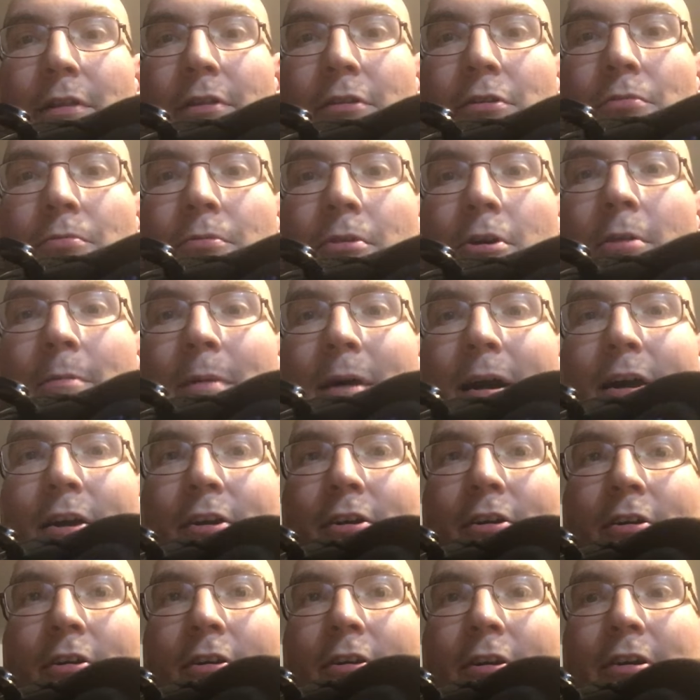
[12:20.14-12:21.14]
the little robot
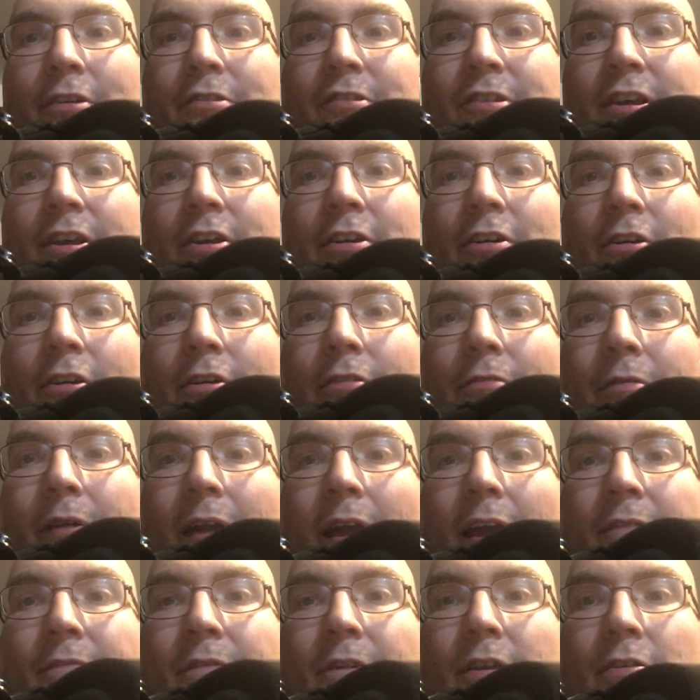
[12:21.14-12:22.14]
car RC car
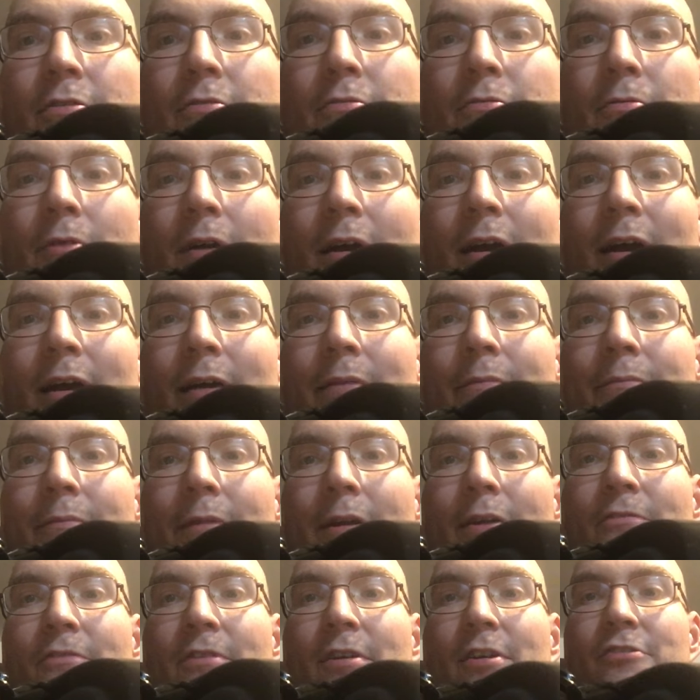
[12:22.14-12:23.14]
review. I'm
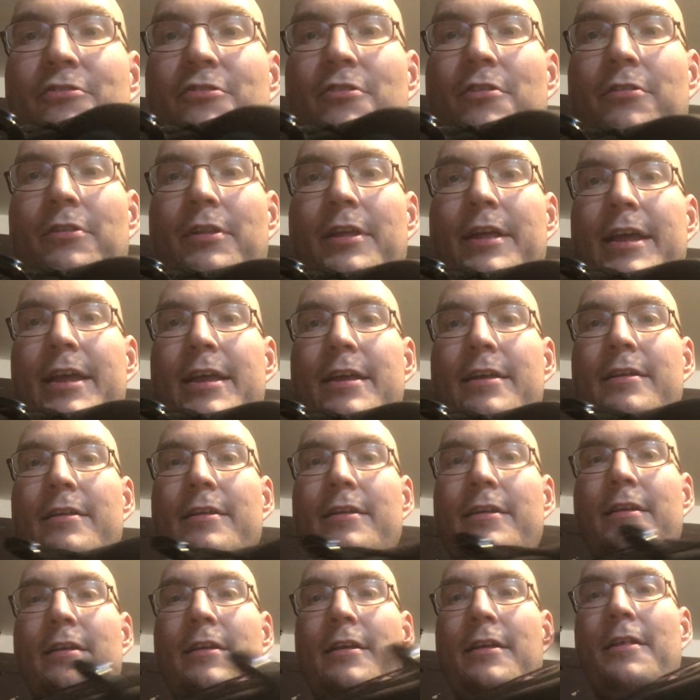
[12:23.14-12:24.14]
Adventure Link.
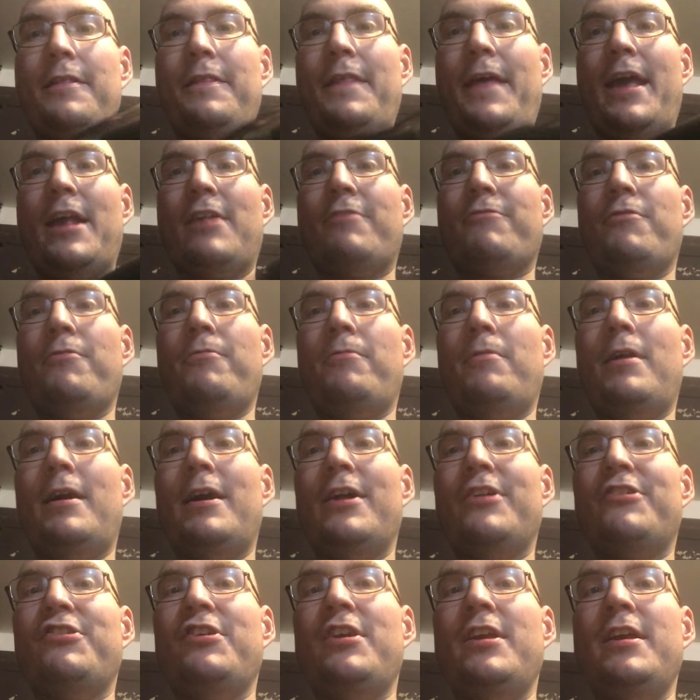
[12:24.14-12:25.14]
Thanks for
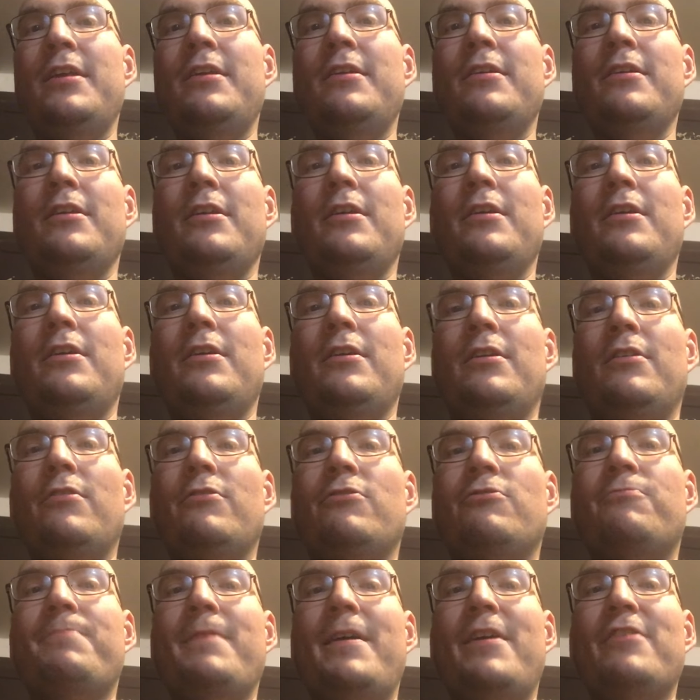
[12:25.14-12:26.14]
watching.
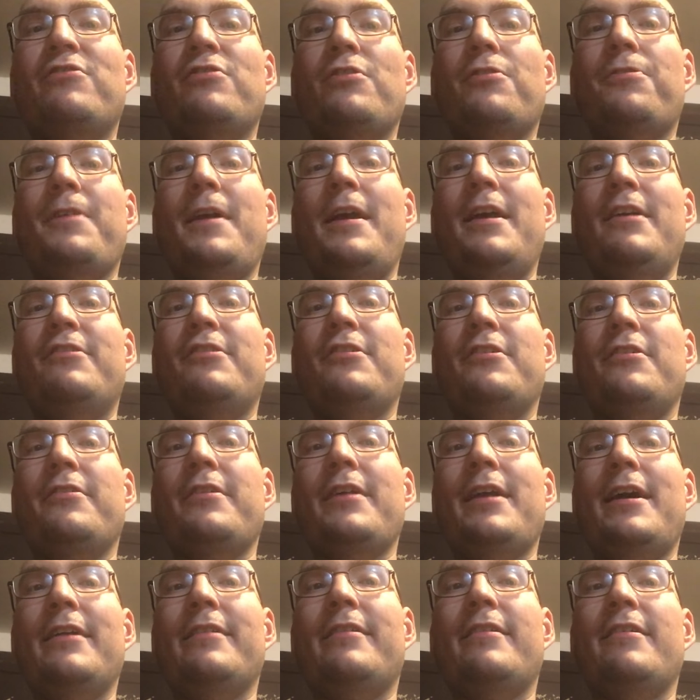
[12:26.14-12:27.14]
Special thanks goes
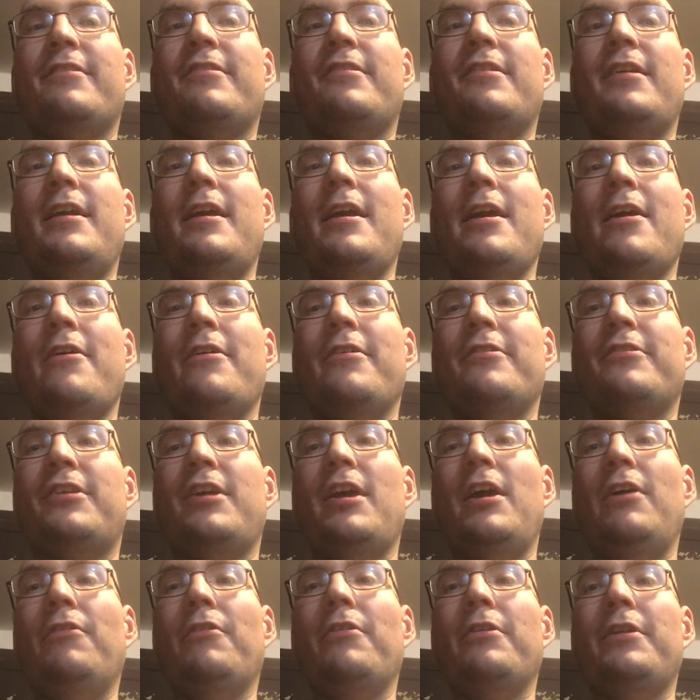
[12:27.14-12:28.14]
out to Sierra's
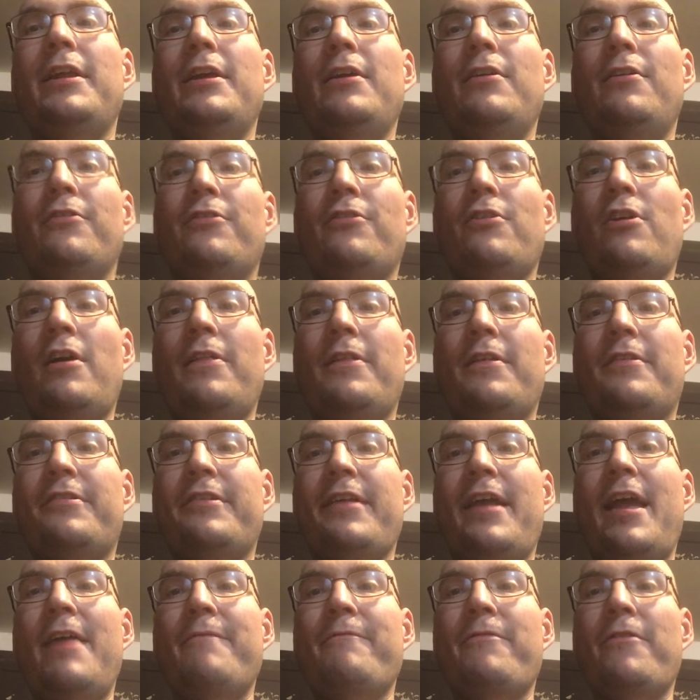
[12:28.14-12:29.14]
Killer Deals all the
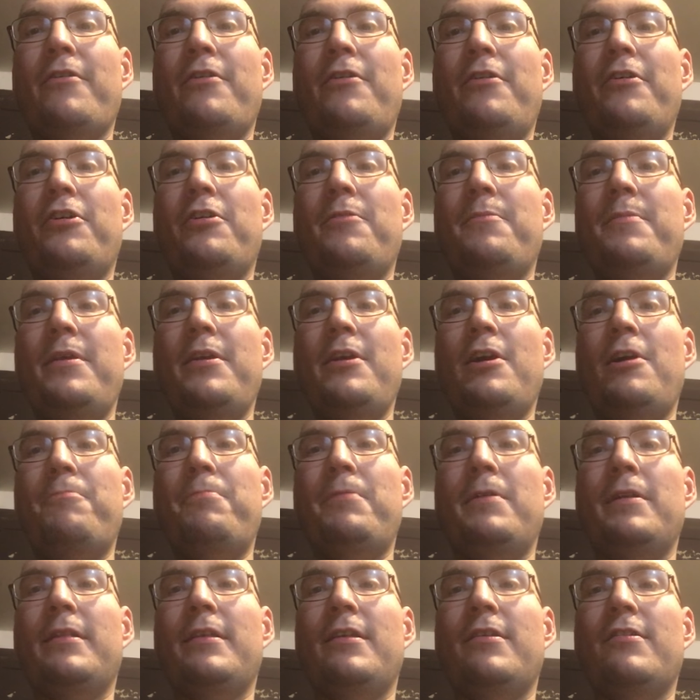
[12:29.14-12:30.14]
same for hooking me up
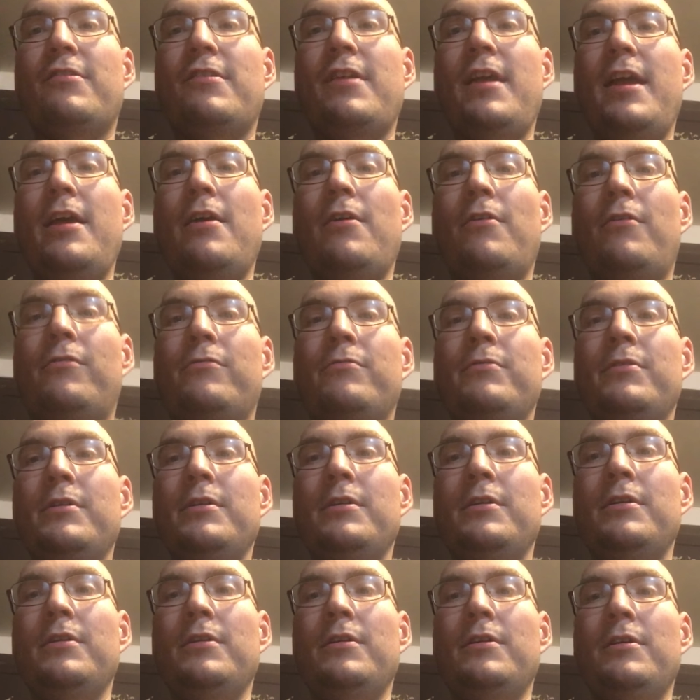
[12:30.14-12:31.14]
with this deal.
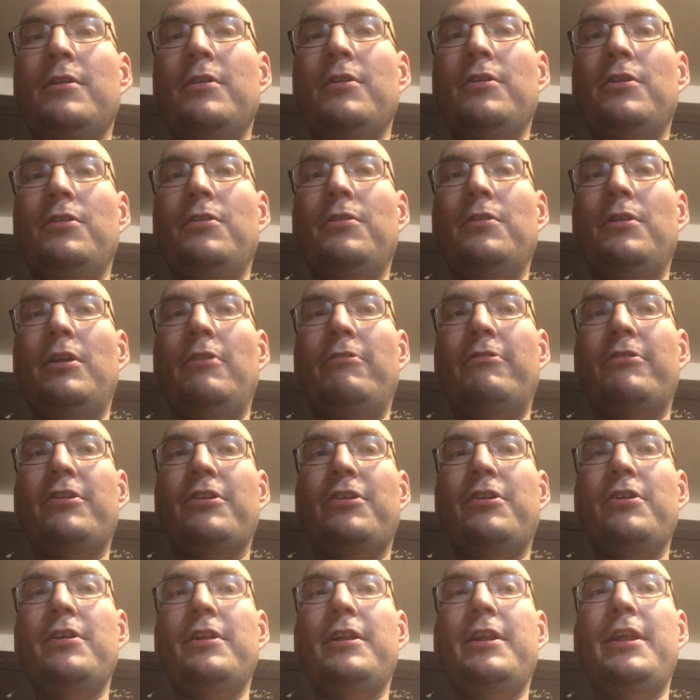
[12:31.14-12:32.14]
It was a
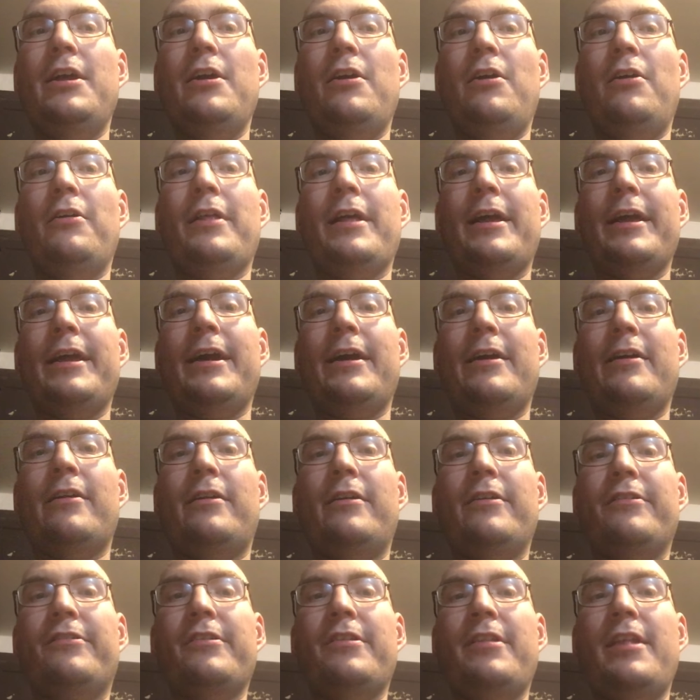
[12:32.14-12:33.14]
good deal I got
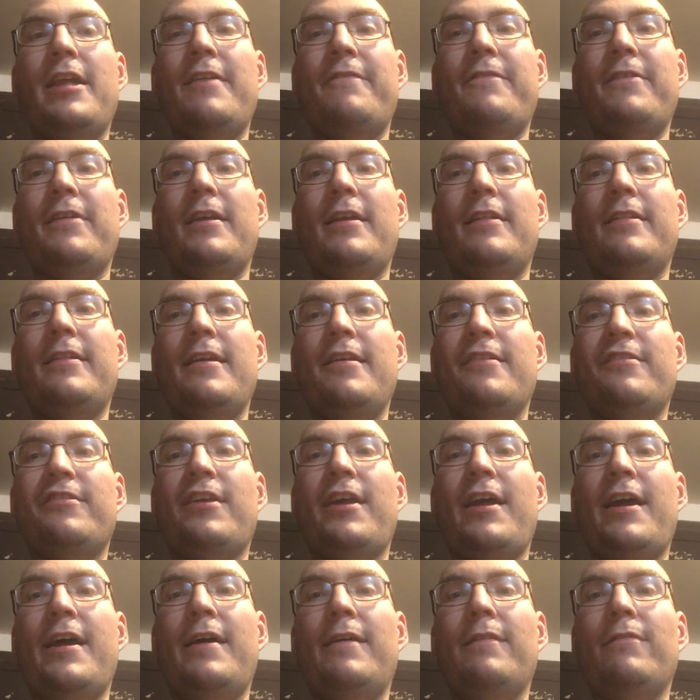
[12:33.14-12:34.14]
on a significant
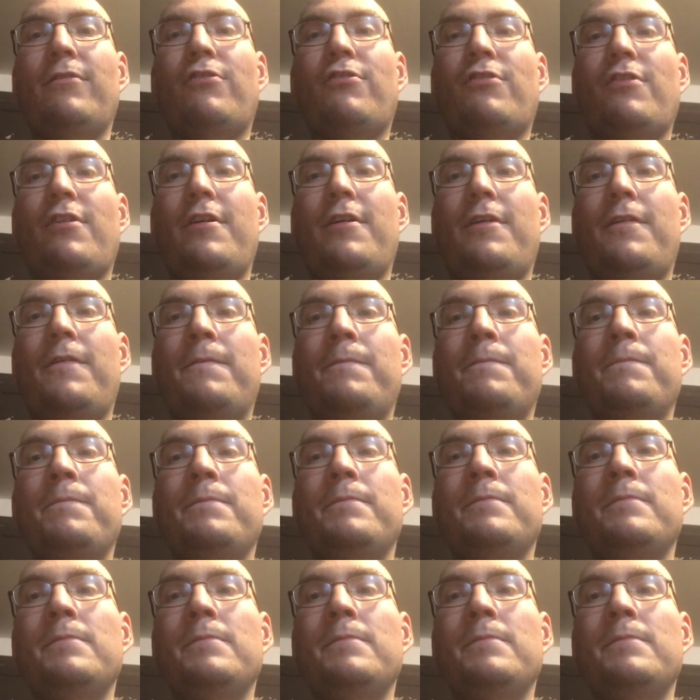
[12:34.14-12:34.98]
discount, so